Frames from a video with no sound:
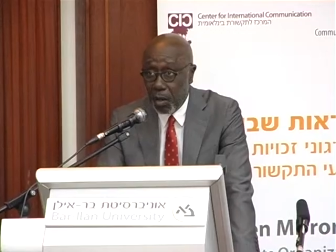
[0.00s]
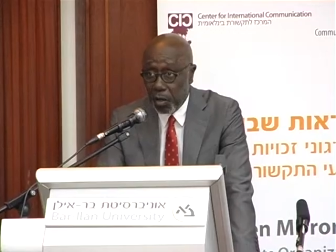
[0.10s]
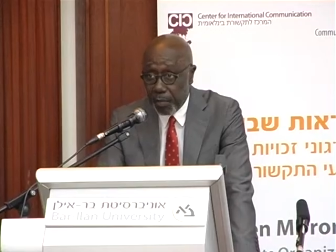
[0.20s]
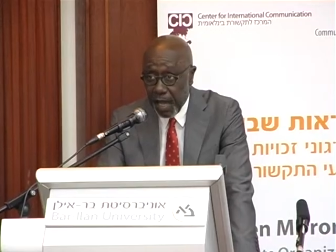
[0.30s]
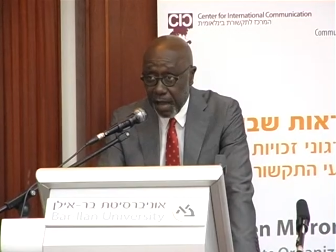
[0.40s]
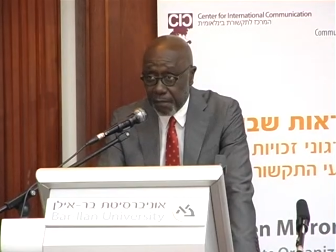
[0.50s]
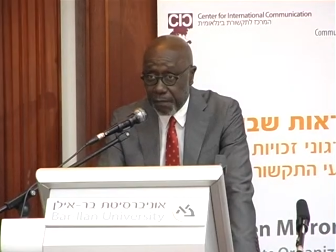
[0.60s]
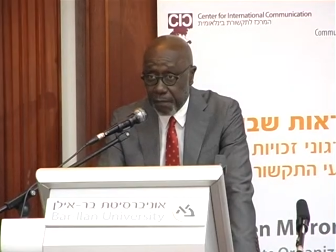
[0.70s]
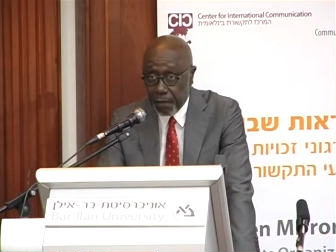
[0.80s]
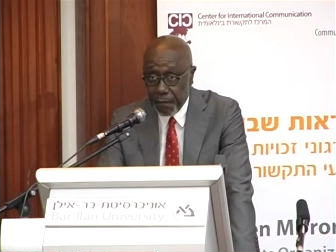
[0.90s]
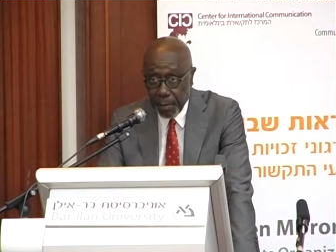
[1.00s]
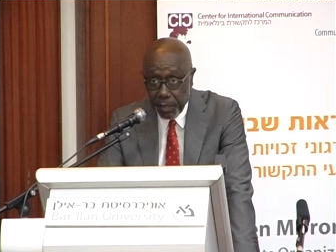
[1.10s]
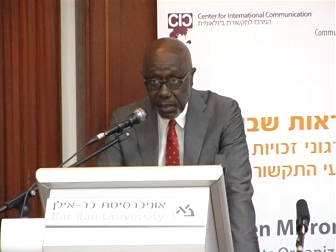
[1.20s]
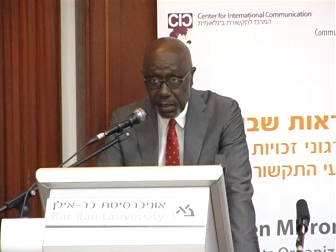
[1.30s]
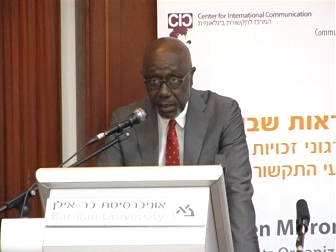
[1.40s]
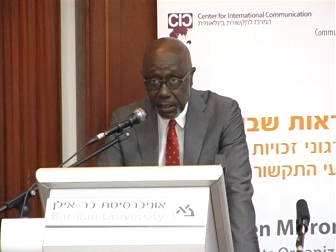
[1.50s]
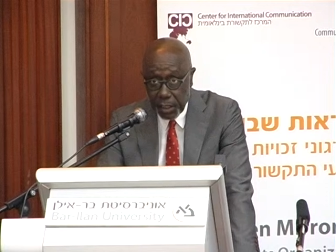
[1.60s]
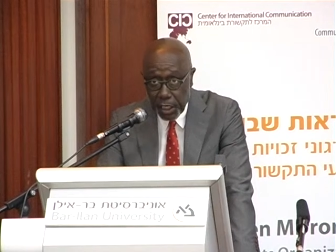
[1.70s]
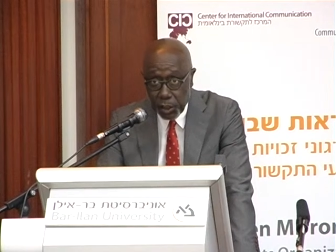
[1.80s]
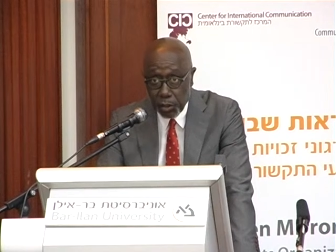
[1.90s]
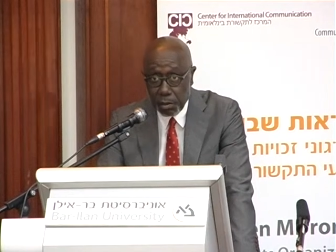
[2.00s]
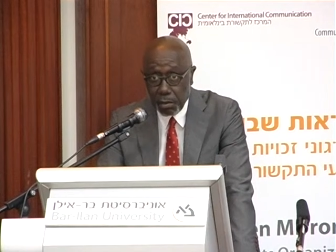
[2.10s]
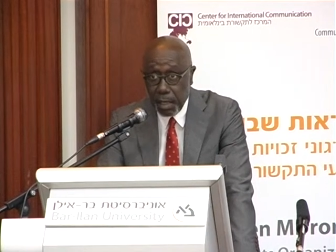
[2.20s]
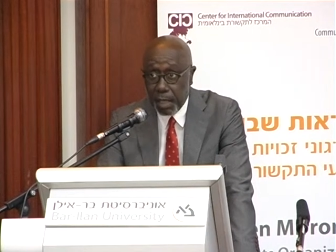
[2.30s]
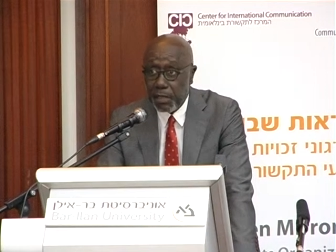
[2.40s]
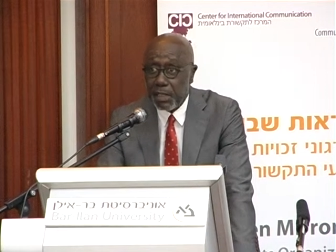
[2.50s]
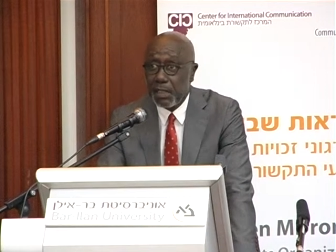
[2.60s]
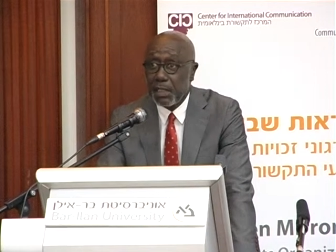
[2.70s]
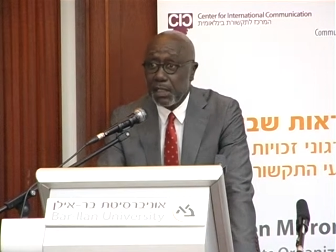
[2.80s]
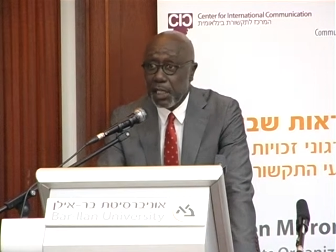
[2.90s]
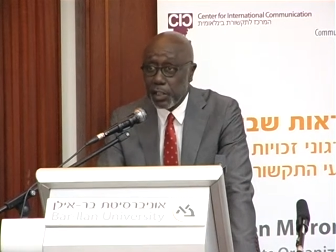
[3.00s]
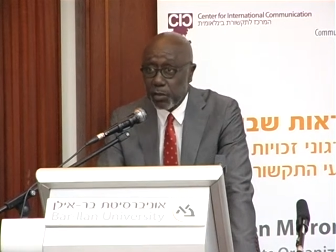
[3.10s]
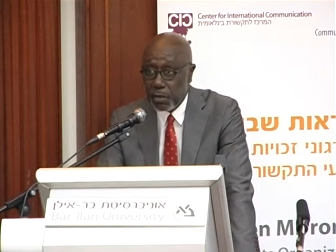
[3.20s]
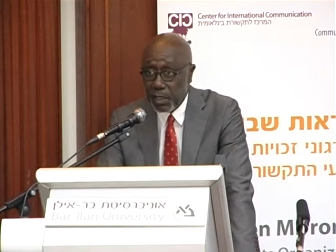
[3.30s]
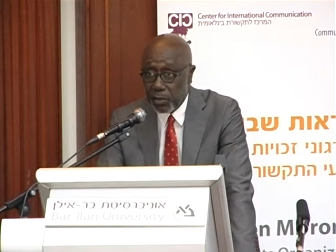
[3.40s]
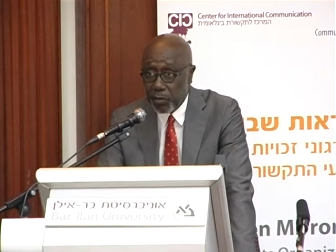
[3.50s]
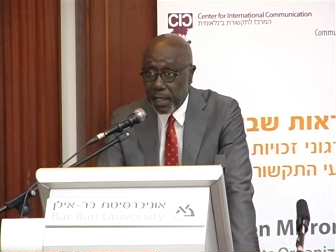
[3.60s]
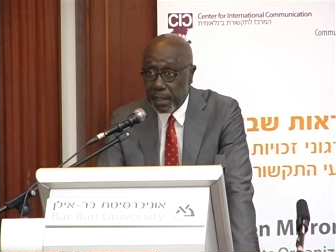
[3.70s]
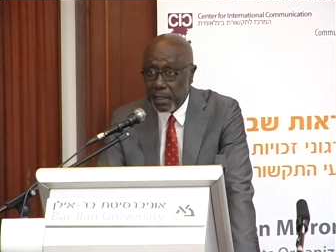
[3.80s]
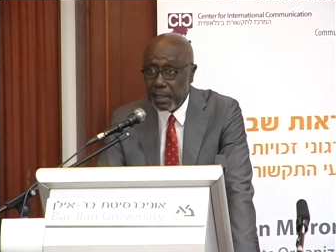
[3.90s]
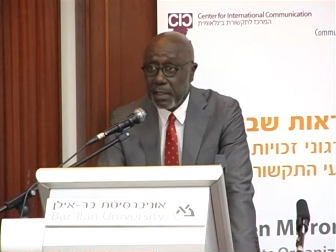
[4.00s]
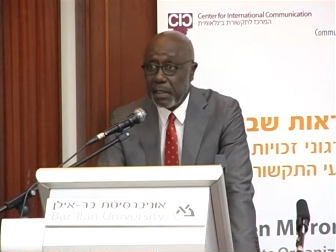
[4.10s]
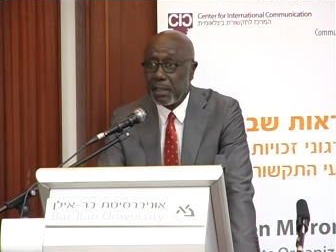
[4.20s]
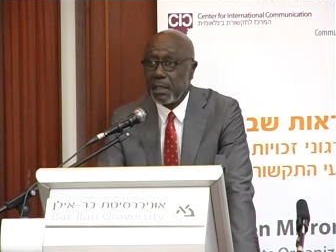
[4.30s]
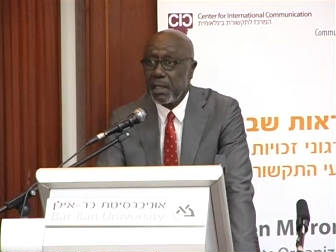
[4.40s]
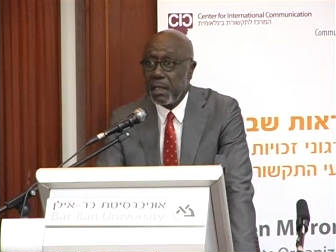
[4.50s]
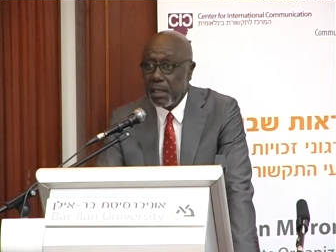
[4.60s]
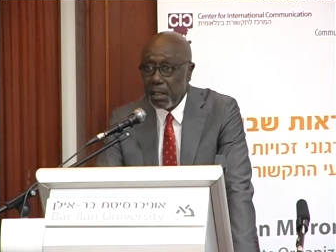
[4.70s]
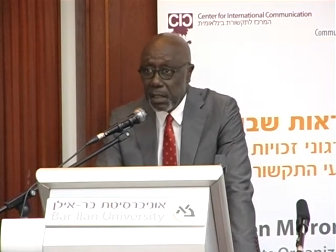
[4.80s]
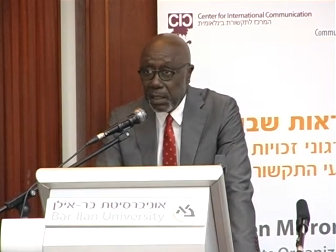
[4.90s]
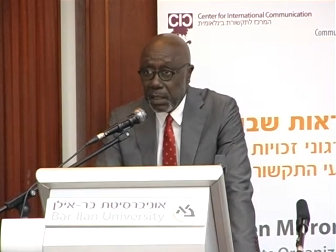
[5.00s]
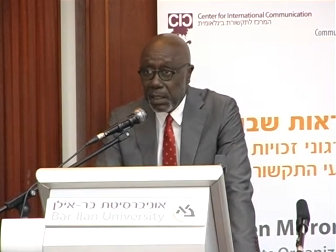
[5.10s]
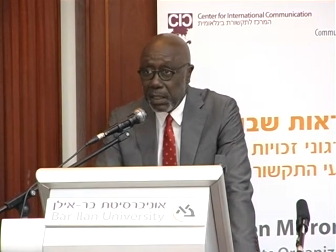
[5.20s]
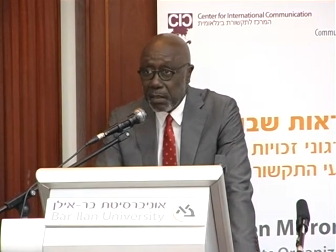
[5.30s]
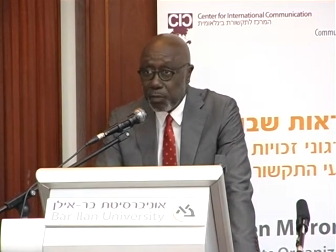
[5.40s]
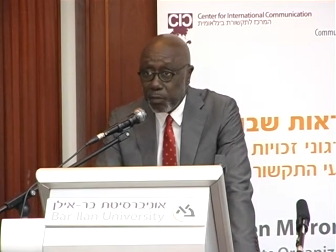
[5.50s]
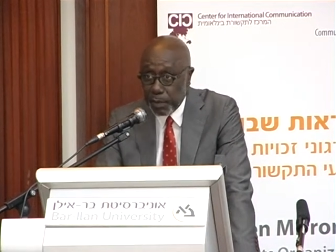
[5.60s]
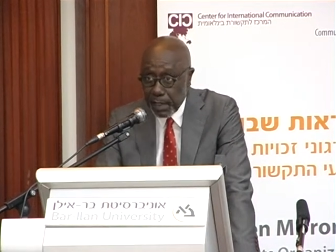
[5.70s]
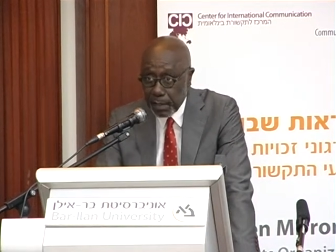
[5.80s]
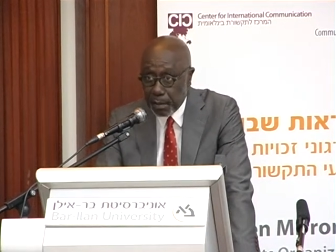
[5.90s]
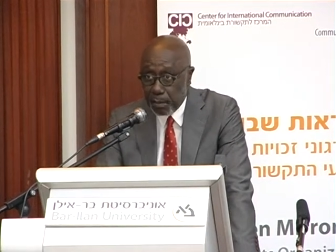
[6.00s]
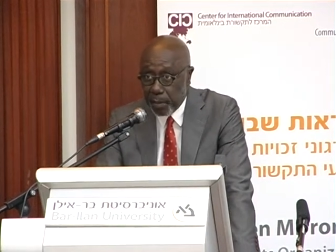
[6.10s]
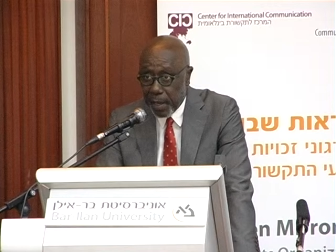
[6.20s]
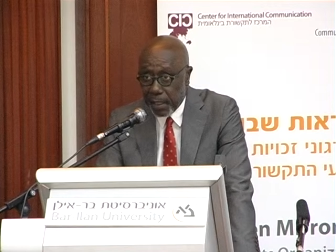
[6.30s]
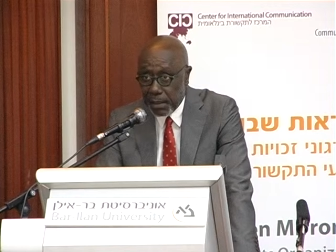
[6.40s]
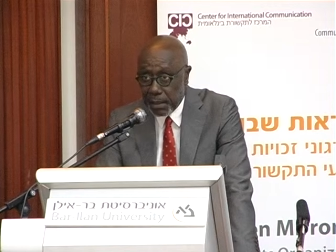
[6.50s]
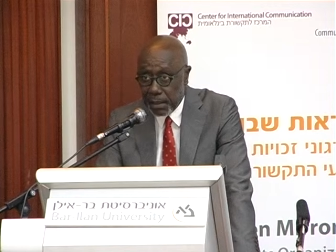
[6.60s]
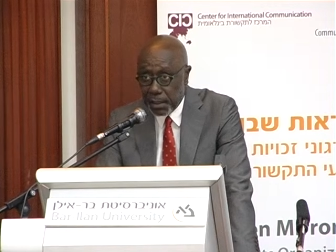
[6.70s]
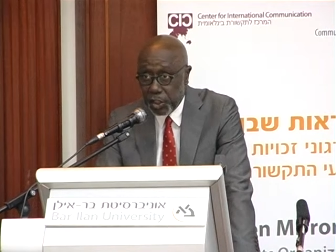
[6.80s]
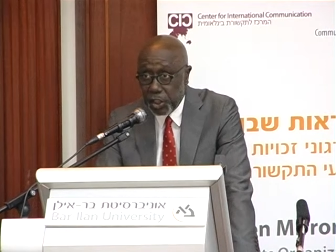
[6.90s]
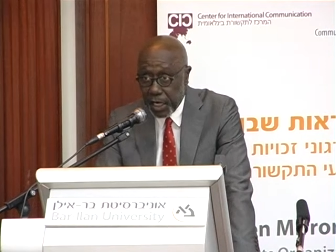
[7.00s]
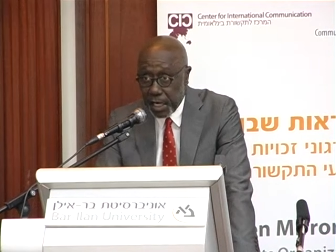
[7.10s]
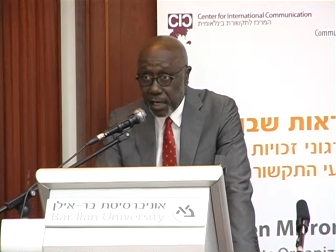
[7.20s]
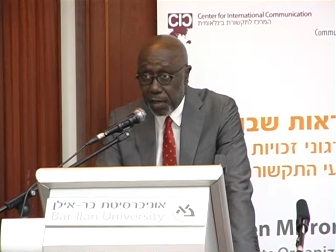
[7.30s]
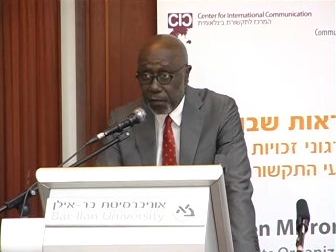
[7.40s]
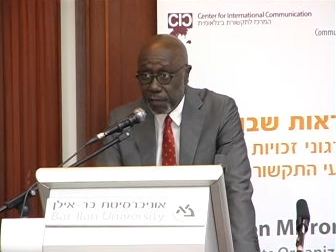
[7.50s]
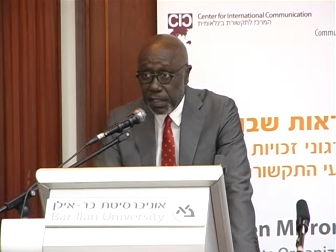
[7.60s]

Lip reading: on behalf of Amnesty International. Amnesty International Israel is here represented by the chair of the